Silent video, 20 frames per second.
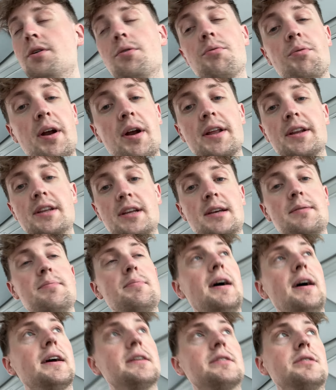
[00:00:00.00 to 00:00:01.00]
ready to get
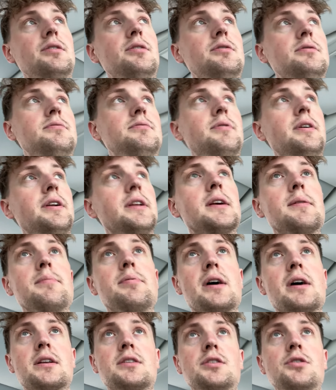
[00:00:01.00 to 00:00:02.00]
back though, ready to get
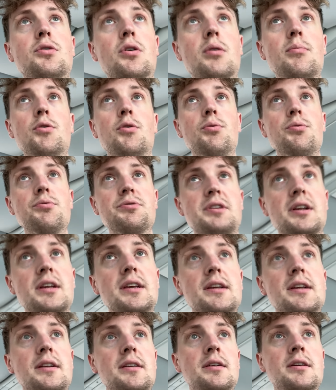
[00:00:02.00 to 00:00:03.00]
back to normal
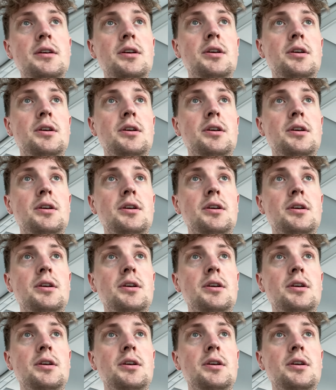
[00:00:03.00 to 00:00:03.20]
routine,